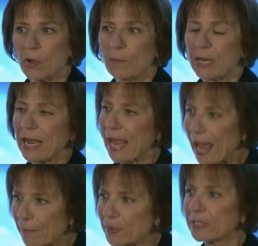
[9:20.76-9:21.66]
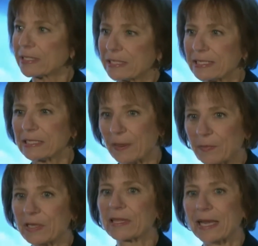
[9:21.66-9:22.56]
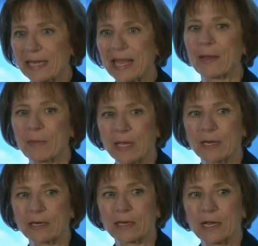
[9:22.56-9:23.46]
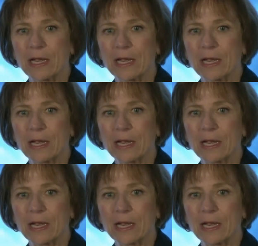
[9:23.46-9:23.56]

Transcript: but I happened to see something that came in